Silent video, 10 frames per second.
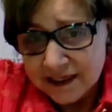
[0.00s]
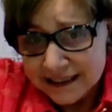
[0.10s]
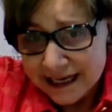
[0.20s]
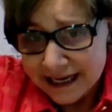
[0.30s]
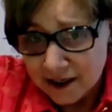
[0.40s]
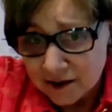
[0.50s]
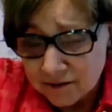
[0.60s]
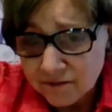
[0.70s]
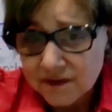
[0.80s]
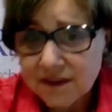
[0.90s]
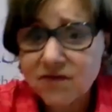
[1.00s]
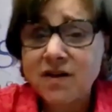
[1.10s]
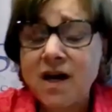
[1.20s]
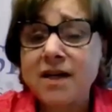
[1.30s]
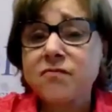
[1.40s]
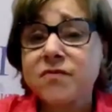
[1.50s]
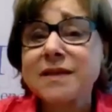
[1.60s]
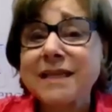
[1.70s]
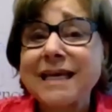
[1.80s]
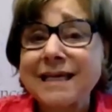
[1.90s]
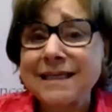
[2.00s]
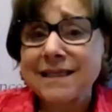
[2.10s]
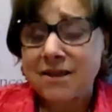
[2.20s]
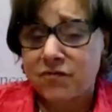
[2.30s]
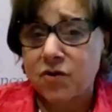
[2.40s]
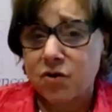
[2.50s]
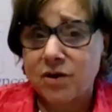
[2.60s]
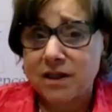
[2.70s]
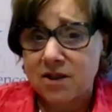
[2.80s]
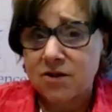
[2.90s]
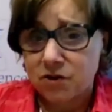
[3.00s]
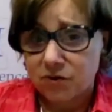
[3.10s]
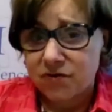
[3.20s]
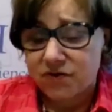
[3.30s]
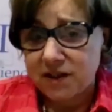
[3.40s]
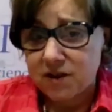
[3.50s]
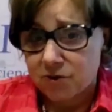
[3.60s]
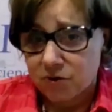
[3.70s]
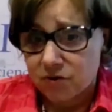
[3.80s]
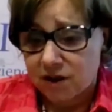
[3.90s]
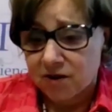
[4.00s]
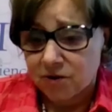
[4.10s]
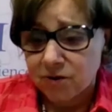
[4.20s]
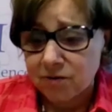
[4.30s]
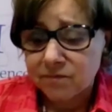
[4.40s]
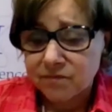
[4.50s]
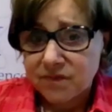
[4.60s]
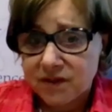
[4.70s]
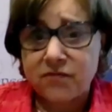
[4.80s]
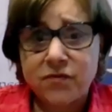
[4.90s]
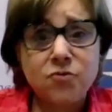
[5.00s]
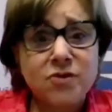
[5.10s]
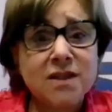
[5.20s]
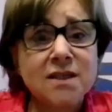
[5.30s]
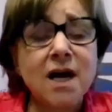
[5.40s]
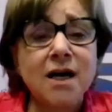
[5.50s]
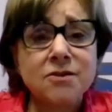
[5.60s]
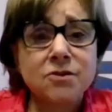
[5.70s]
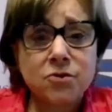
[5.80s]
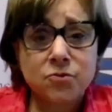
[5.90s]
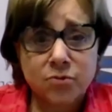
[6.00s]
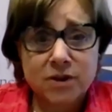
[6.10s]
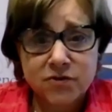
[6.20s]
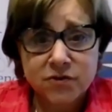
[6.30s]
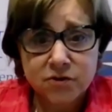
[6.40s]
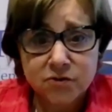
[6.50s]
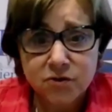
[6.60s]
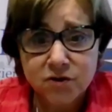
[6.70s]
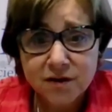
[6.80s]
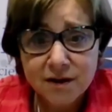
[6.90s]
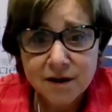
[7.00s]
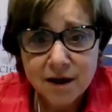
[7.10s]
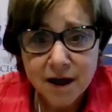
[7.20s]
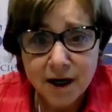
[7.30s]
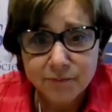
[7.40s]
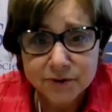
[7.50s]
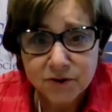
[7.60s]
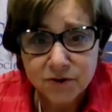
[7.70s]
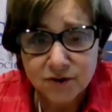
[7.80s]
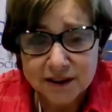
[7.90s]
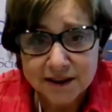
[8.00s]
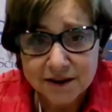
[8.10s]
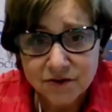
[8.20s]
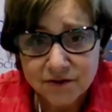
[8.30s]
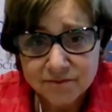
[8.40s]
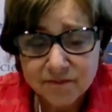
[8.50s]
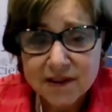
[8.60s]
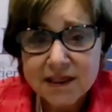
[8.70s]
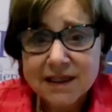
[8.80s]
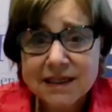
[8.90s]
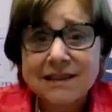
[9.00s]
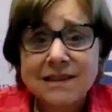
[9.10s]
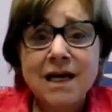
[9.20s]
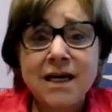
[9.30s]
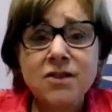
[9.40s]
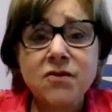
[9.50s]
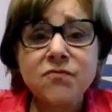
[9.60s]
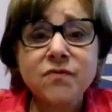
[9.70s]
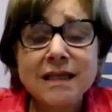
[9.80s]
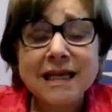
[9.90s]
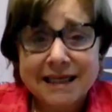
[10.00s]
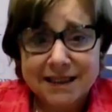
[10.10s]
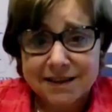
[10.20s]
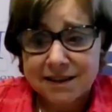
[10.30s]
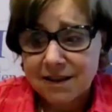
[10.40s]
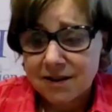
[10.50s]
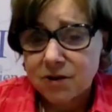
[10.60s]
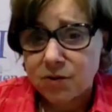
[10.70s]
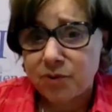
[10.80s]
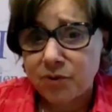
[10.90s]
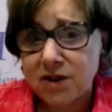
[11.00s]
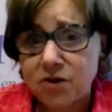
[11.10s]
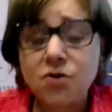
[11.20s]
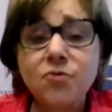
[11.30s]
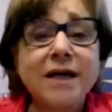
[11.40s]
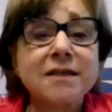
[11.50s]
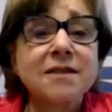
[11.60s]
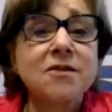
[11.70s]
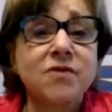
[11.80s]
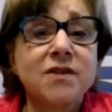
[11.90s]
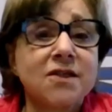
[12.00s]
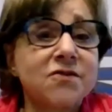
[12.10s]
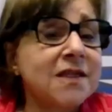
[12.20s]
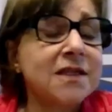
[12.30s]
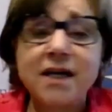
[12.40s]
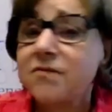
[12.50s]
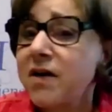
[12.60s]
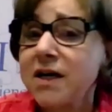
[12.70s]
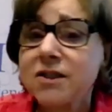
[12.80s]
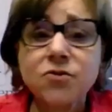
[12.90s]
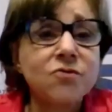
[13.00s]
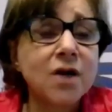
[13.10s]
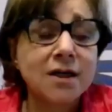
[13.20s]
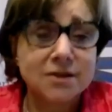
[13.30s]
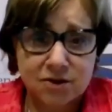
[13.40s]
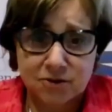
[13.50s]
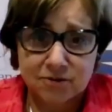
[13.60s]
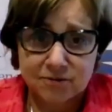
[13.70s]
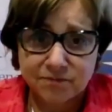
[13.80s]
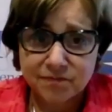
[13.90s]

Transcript: Now, it's kind of late if you're going into your senior year if you did not do research opportunities. It's kind of late to put in new activities, and I advise you not to,